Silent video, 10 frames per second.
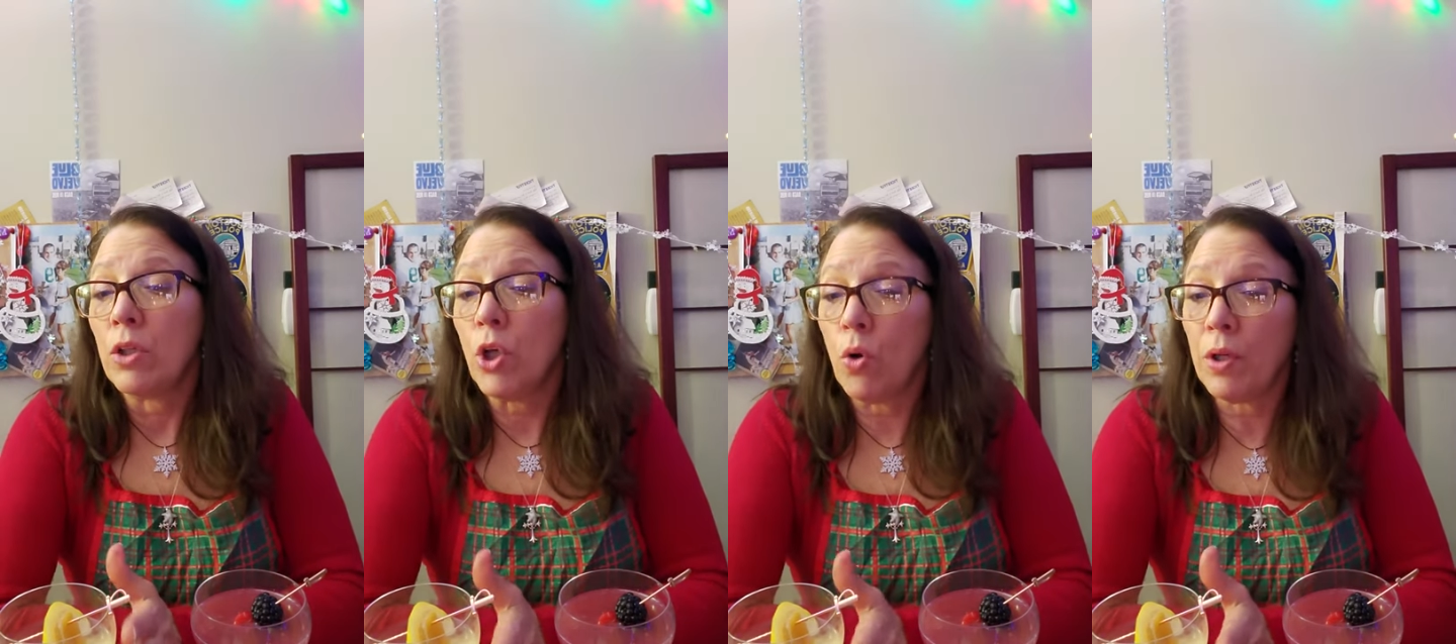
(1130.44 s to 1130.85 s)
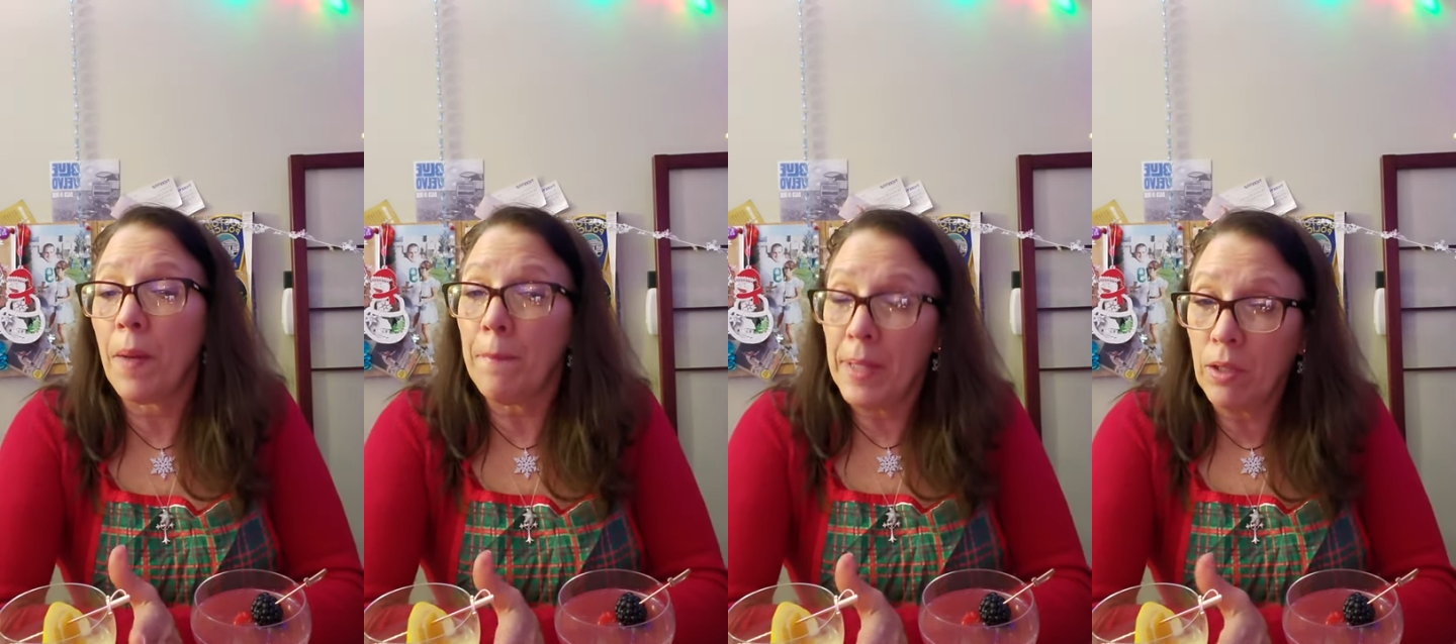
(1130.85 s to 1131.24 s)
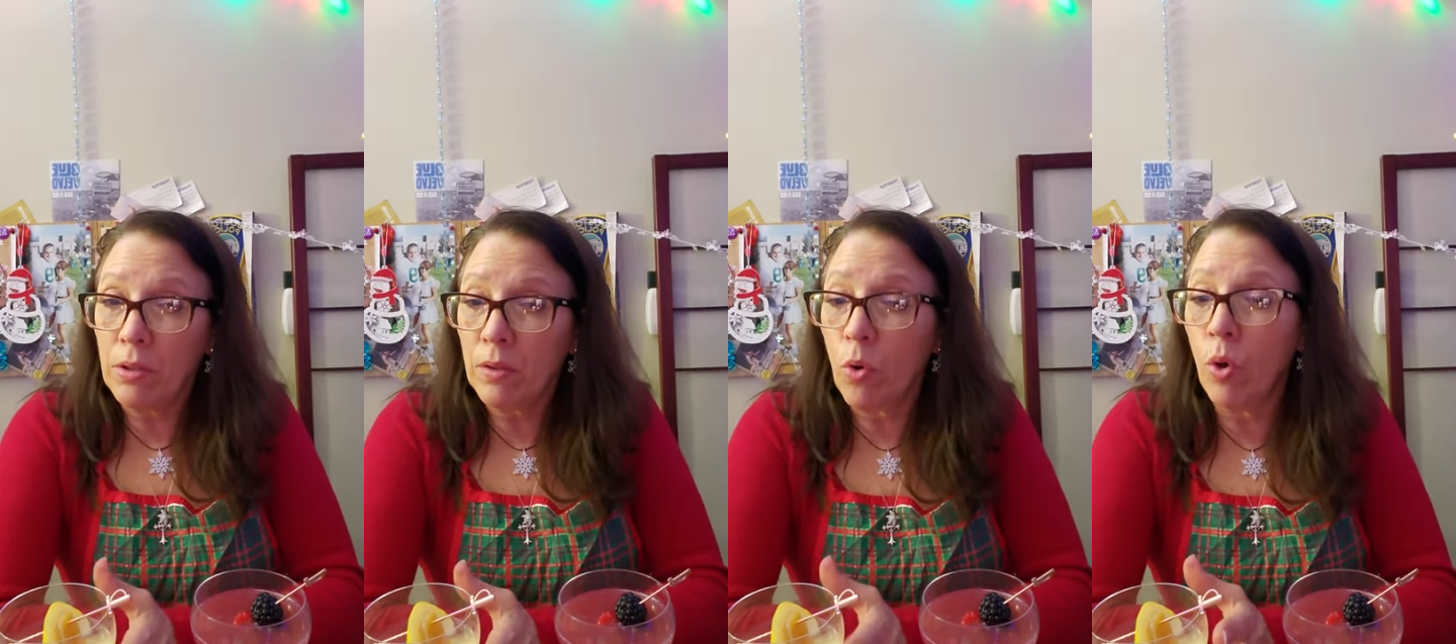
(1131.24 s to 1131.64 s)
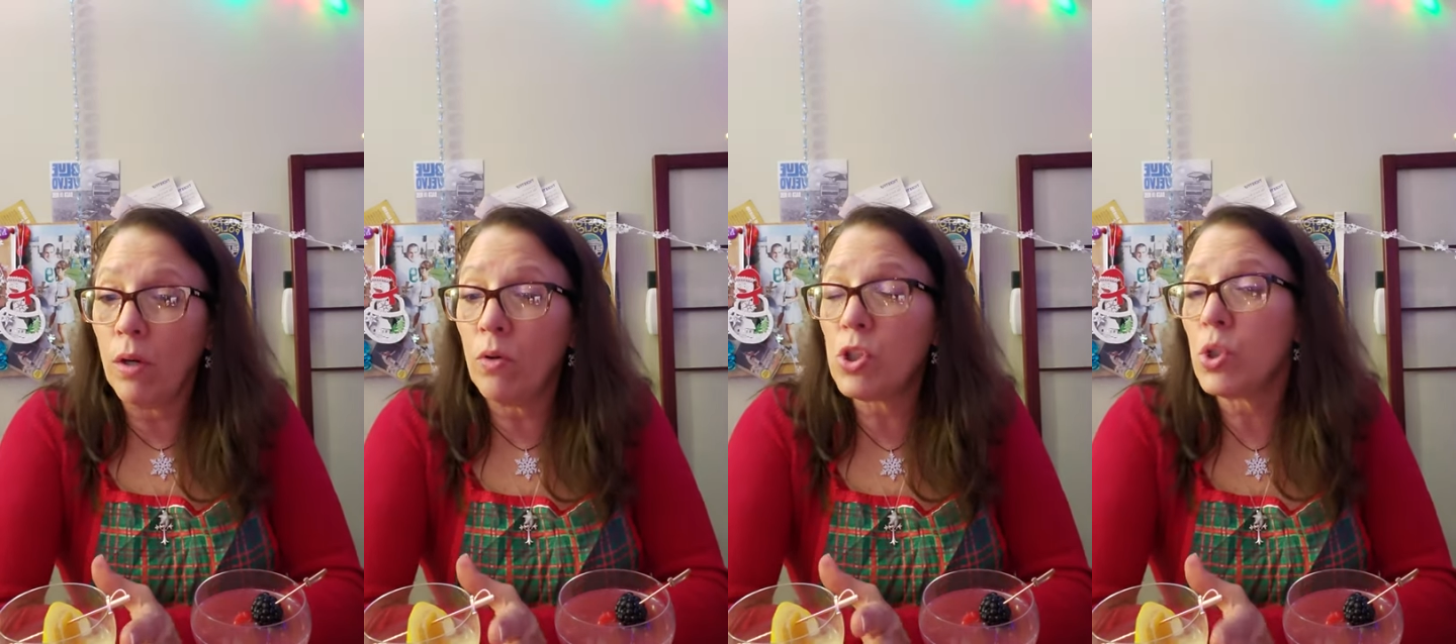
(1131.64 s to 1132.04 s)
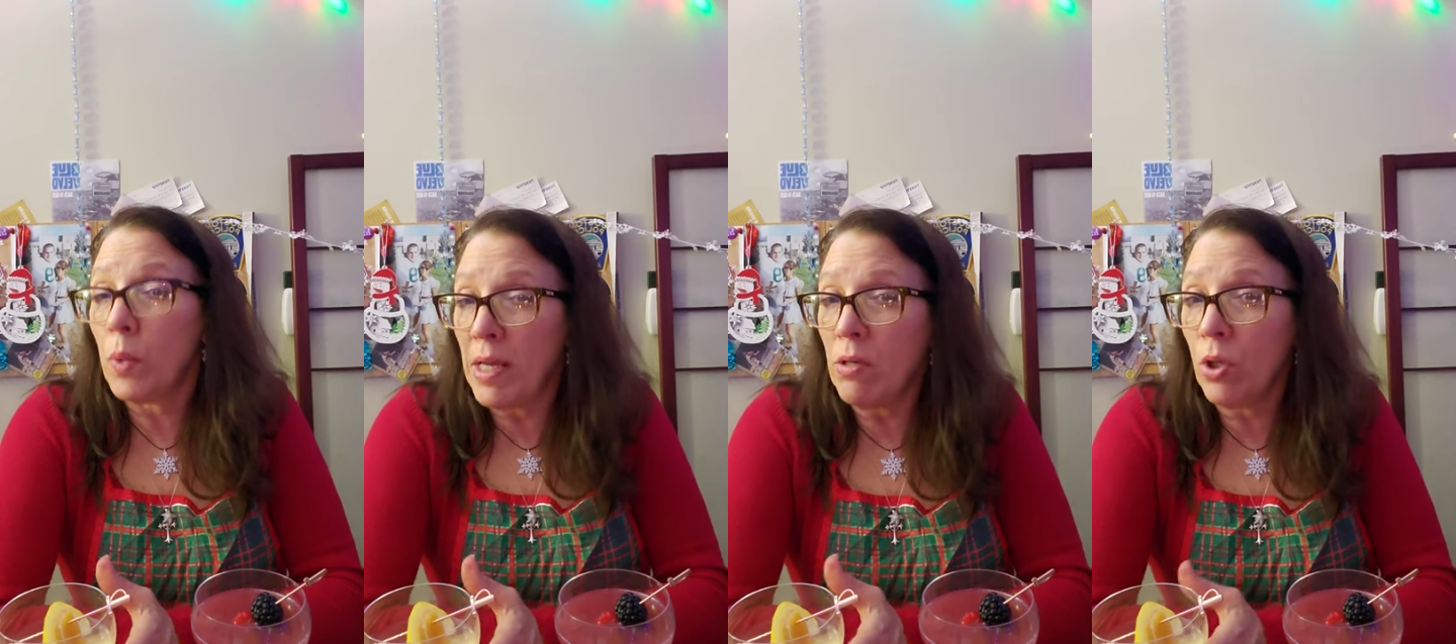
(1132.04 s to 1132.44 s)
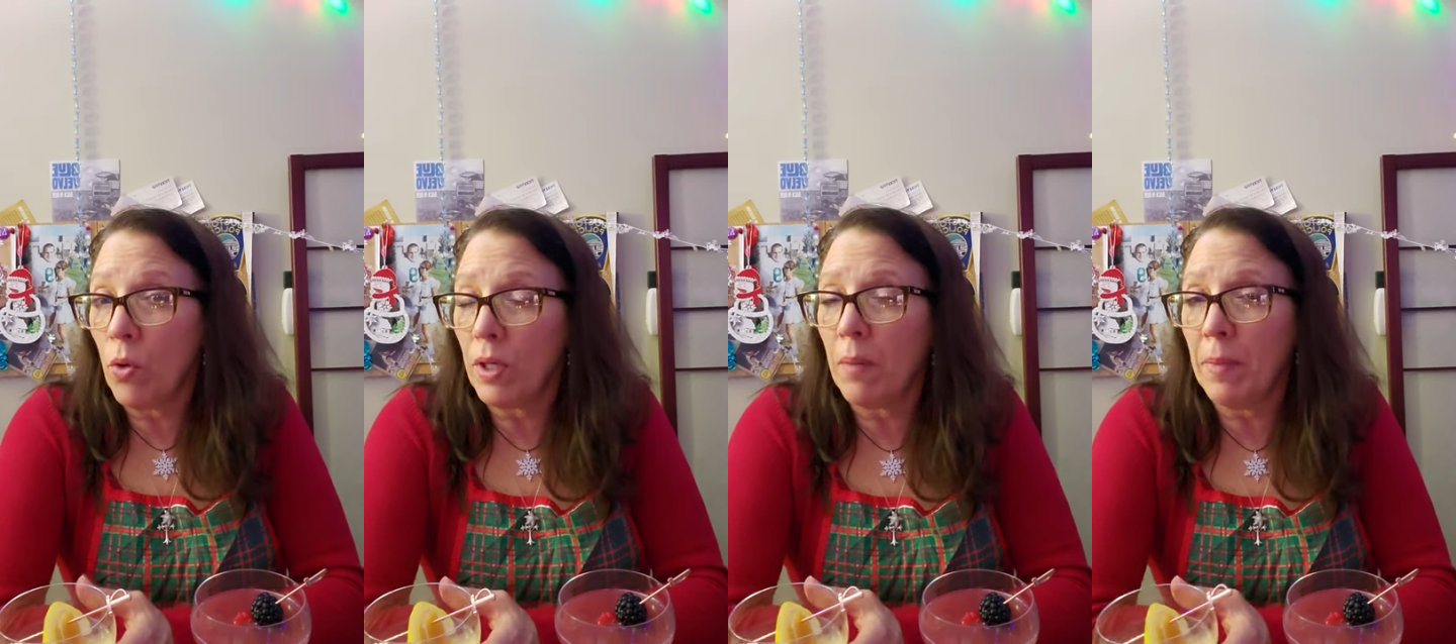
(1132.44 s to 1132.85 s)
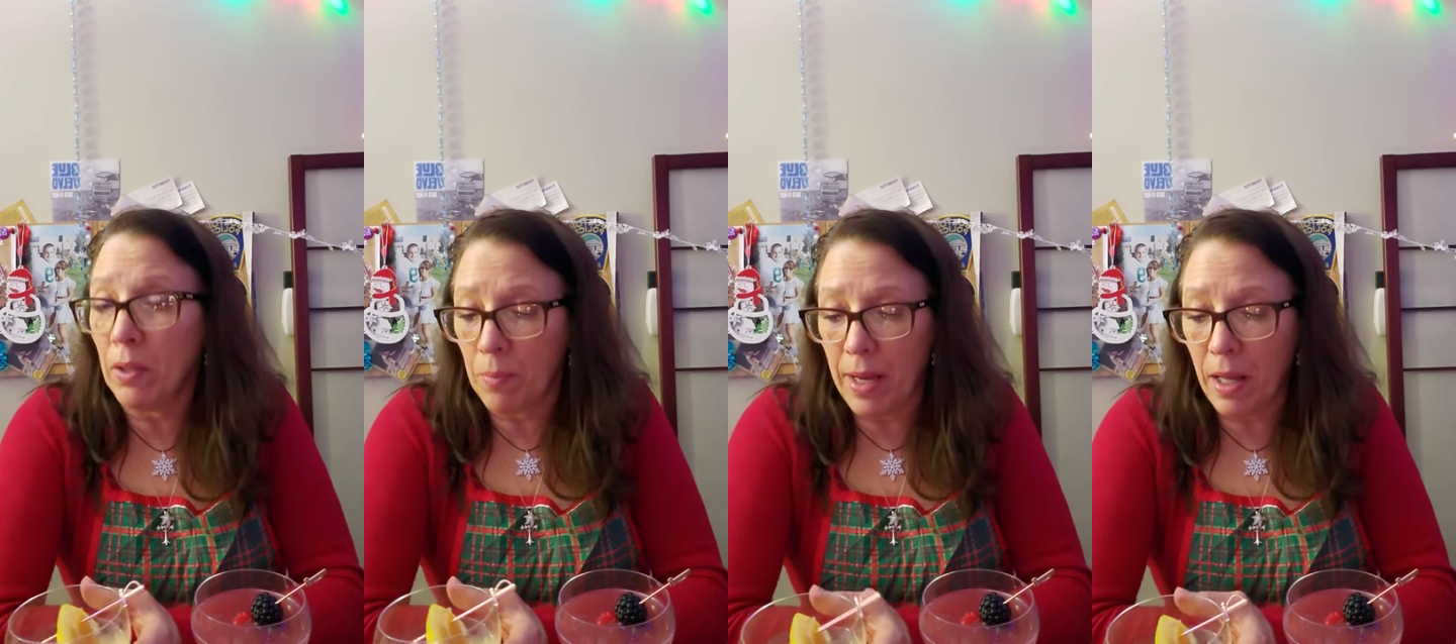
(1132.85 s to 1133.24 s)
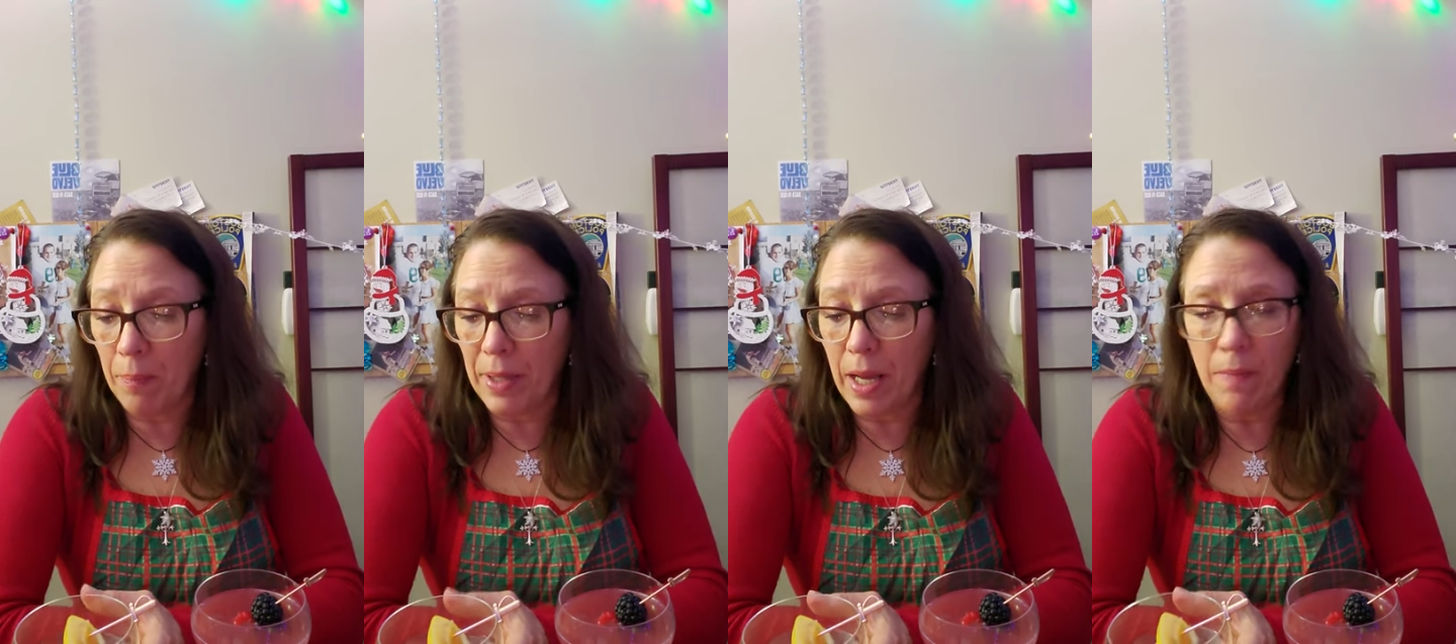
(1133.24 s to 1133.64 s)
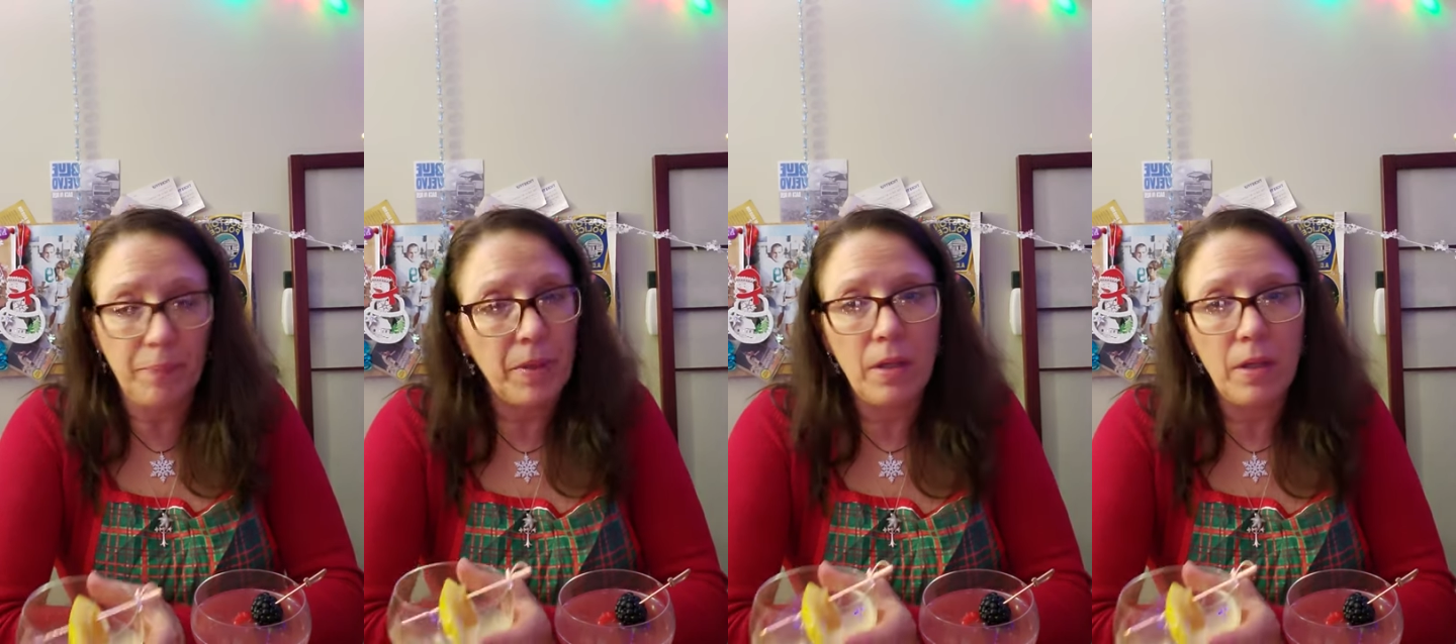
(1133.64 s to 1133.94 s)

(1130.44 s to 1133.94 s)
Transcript: coconut milk or, or sweetened coconut milk might help it out.